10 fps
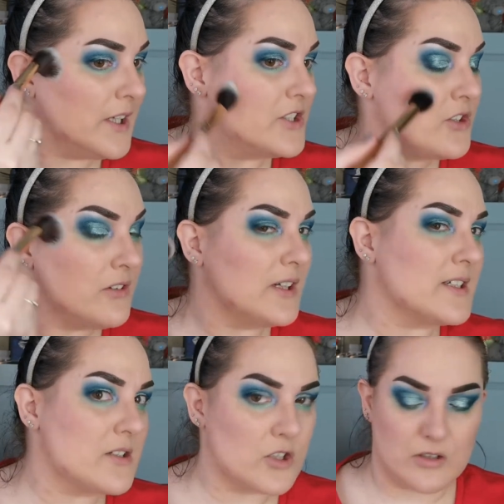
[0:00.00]
I do
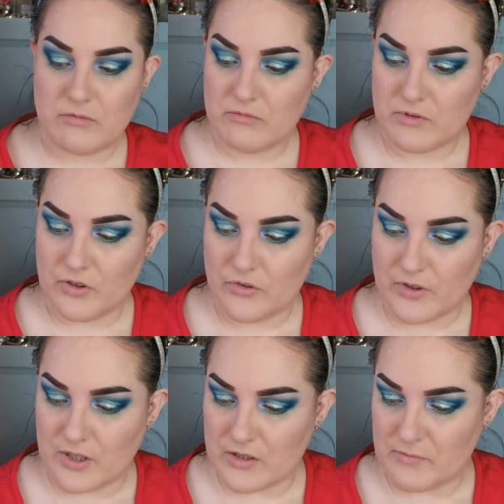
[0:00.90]
like to do
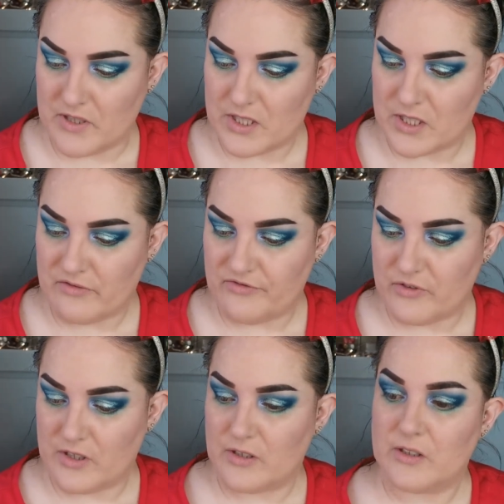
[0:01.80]
things a bit
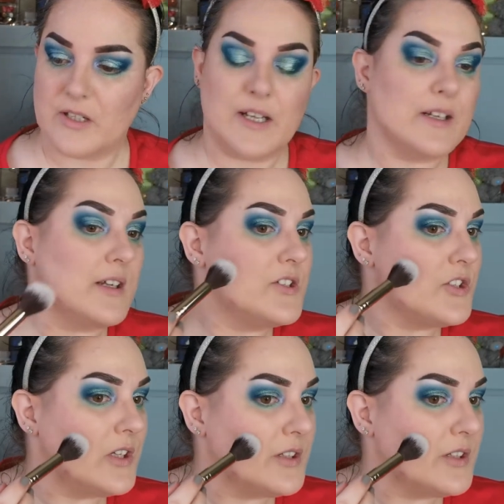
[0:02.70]
different, and I do